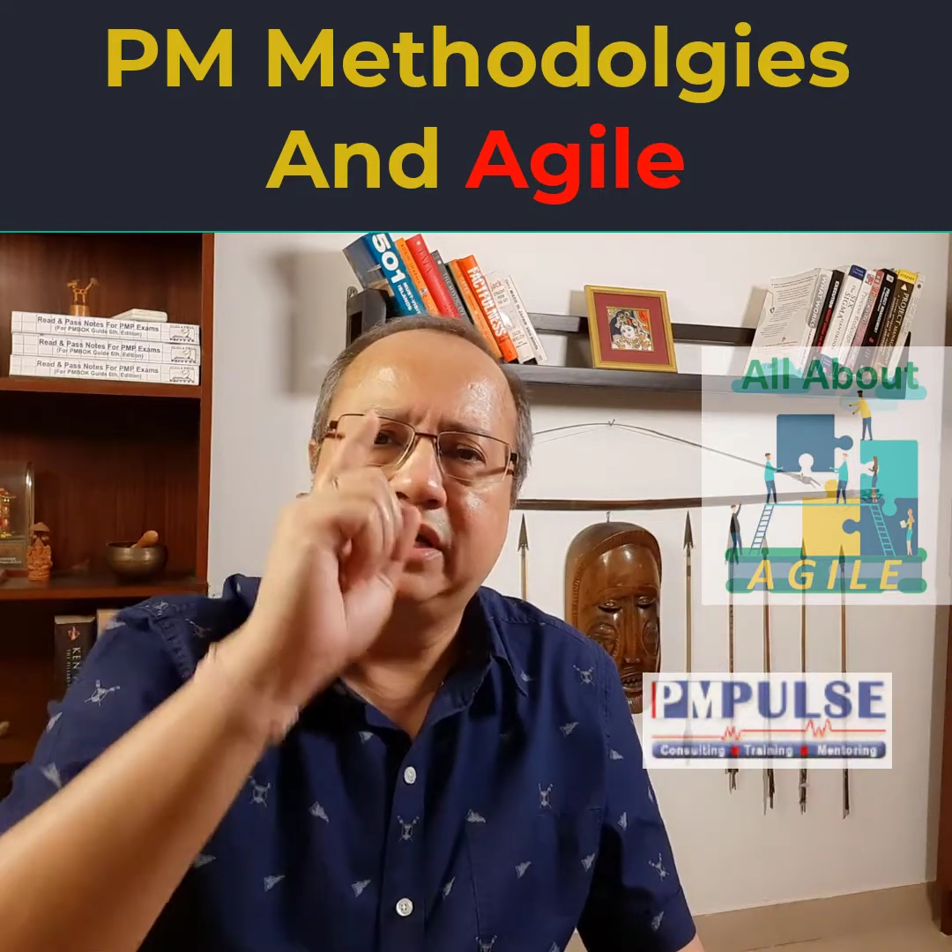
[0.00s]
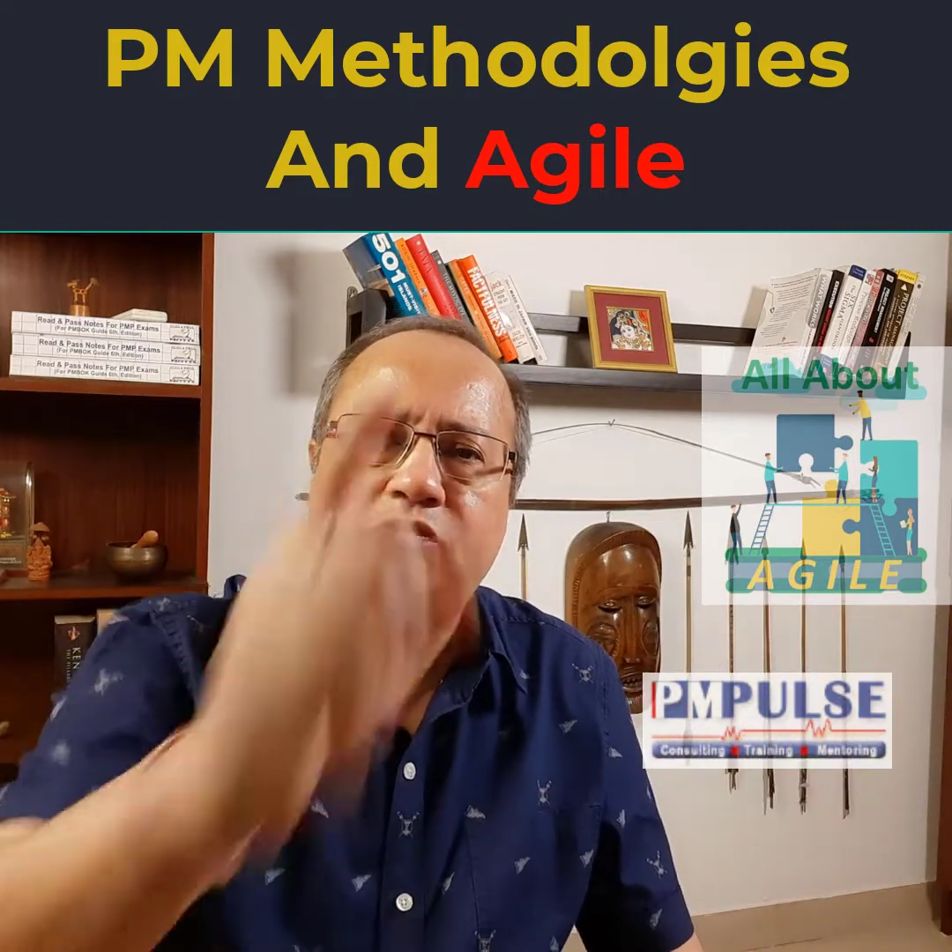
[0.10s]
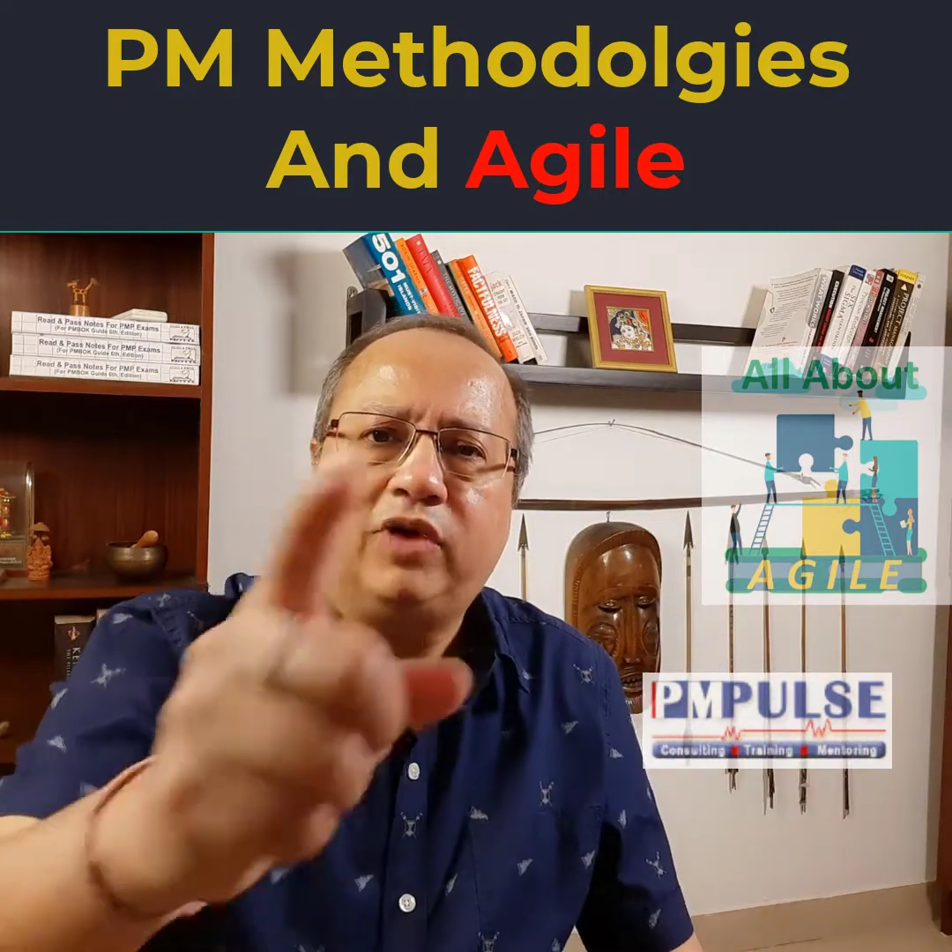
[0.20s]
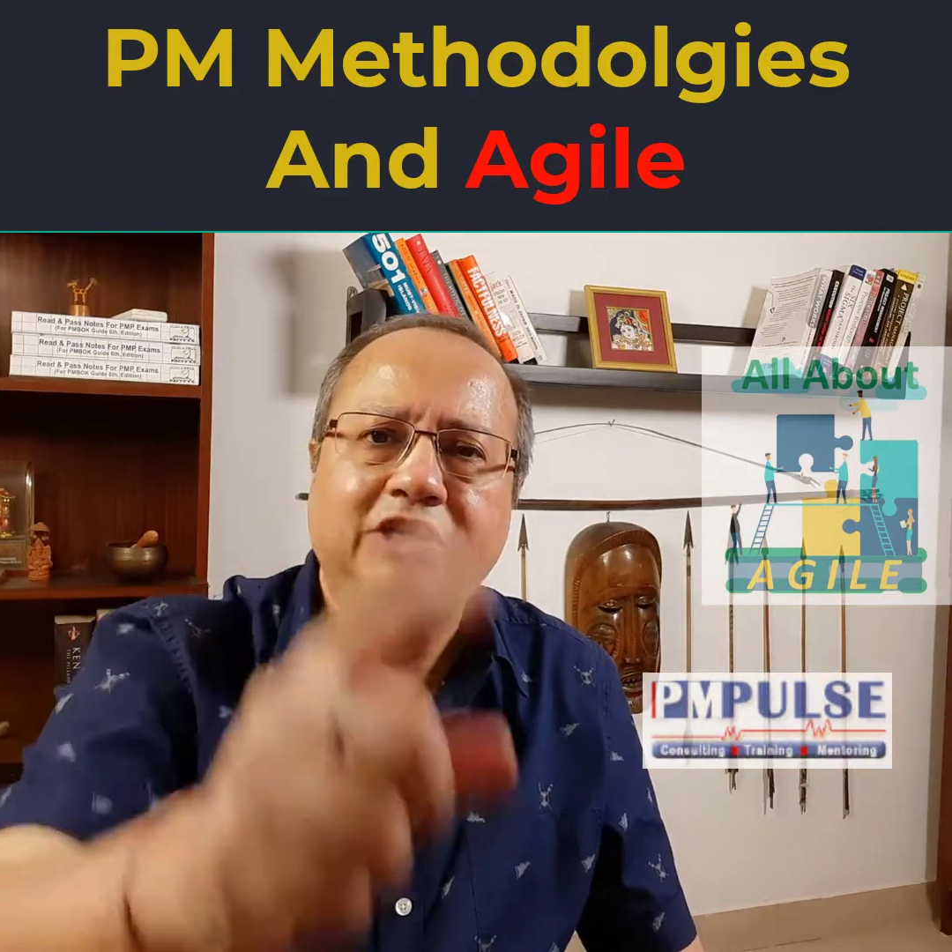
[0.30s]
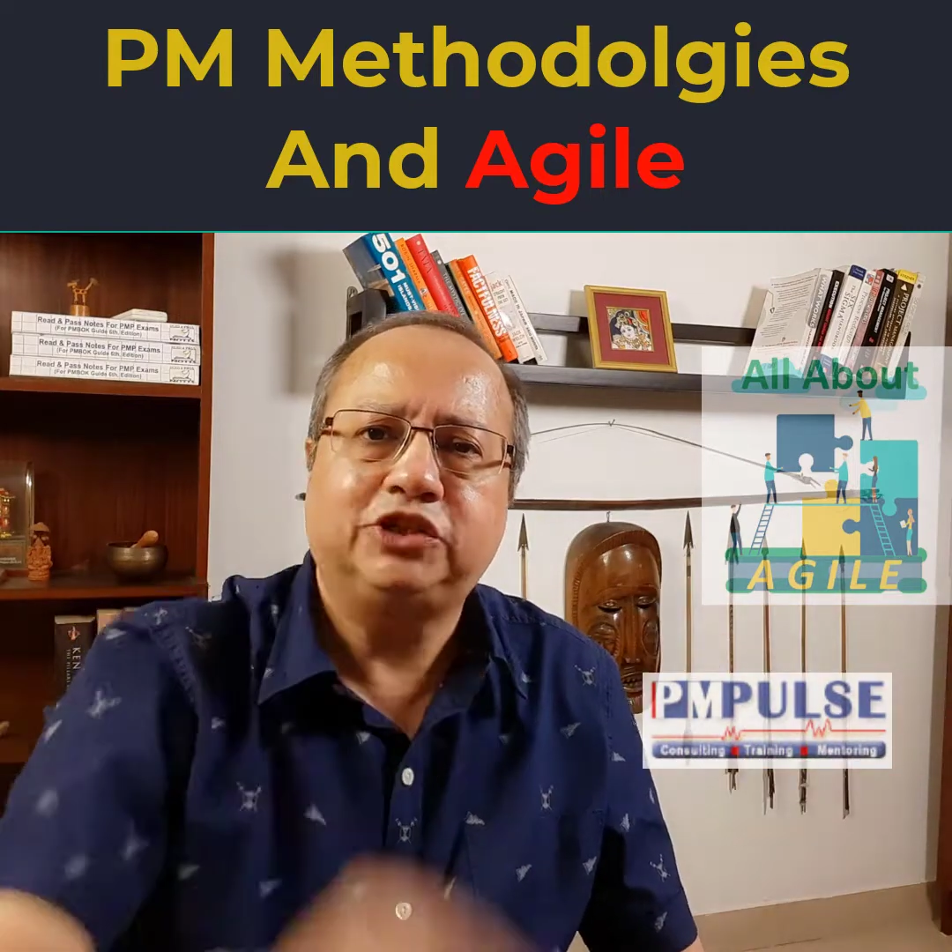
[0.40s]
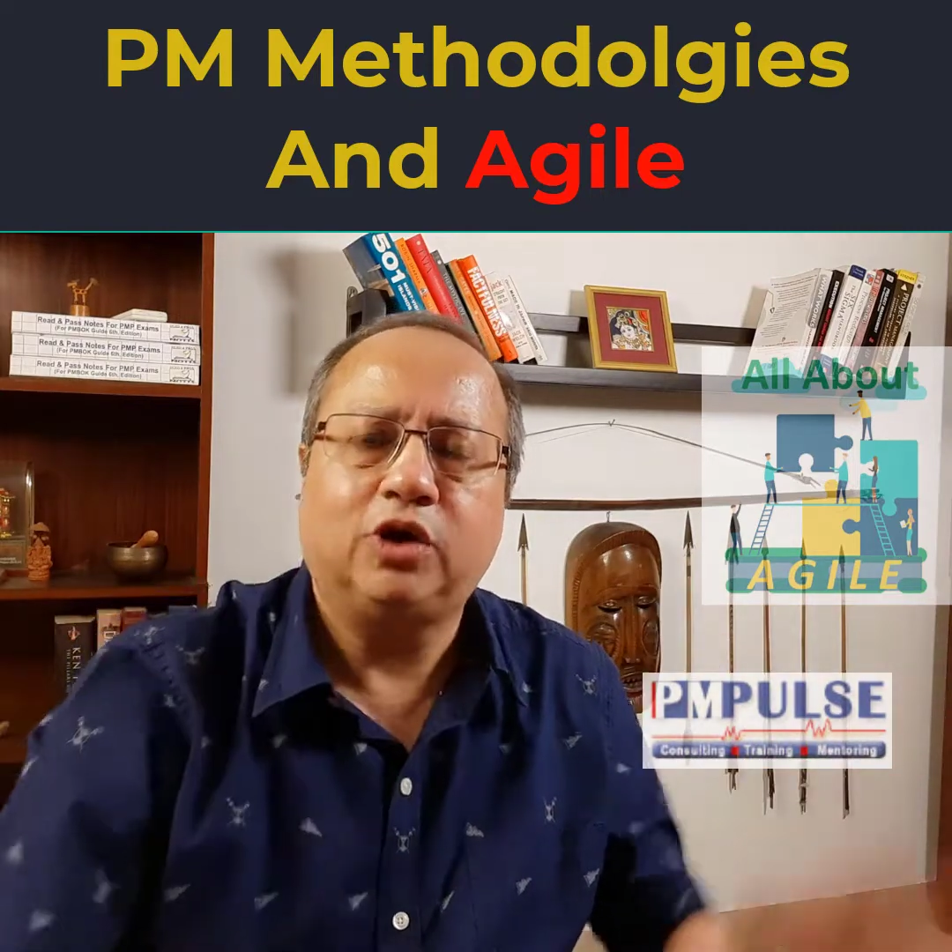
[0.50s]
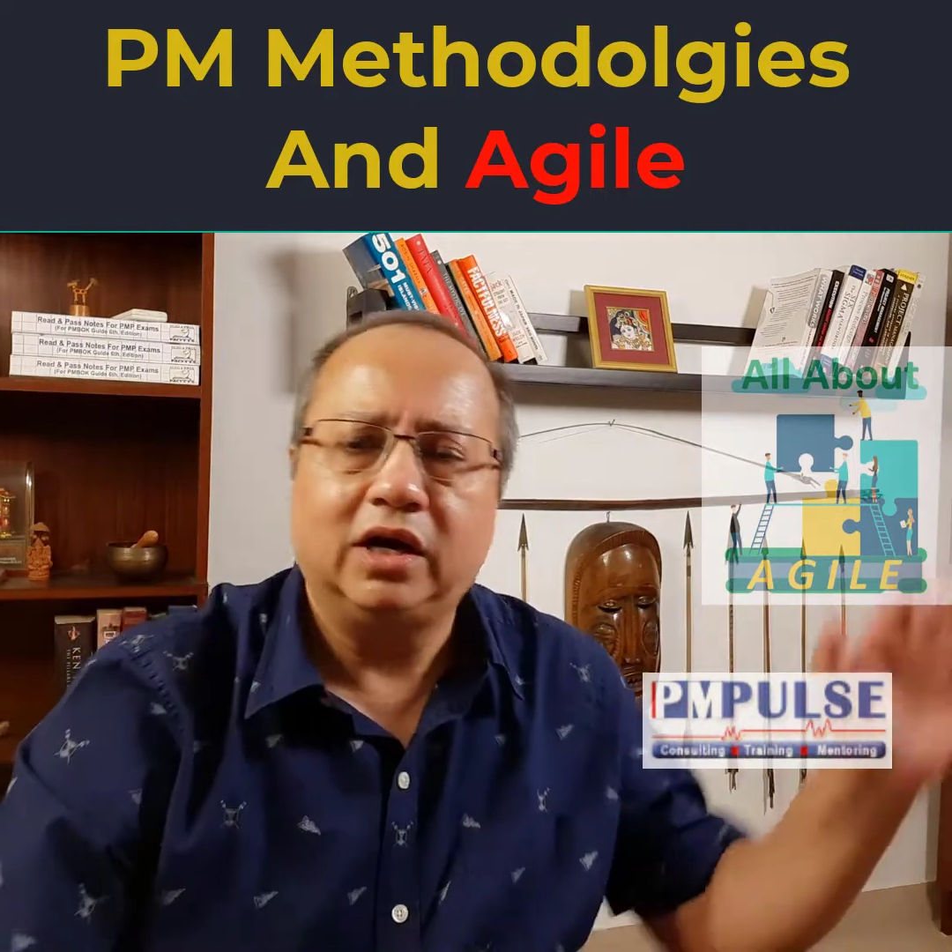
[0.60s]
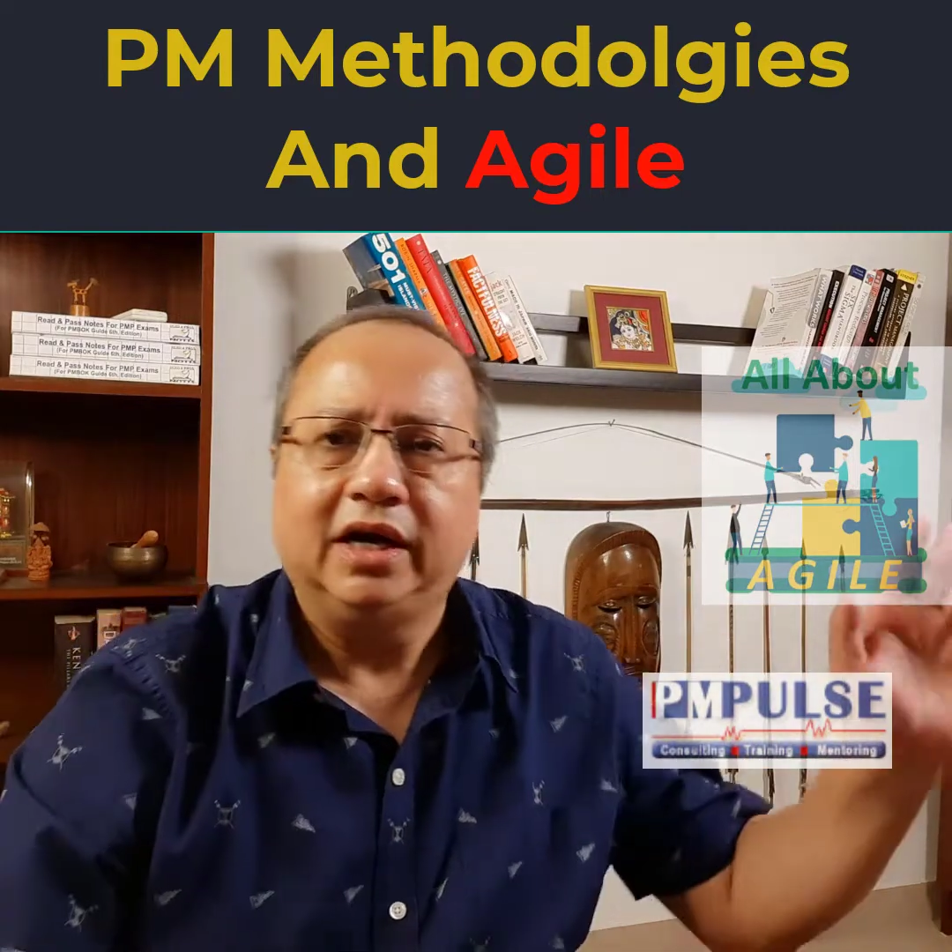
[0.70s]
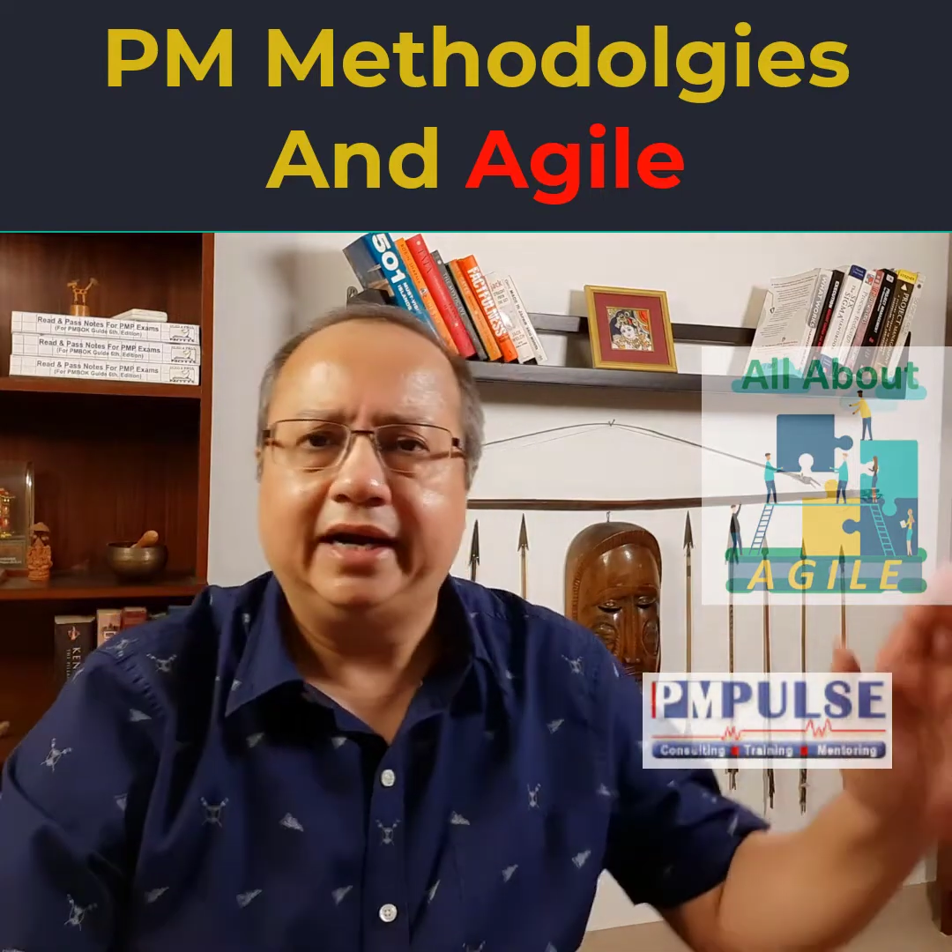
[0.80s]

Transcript: in one shot.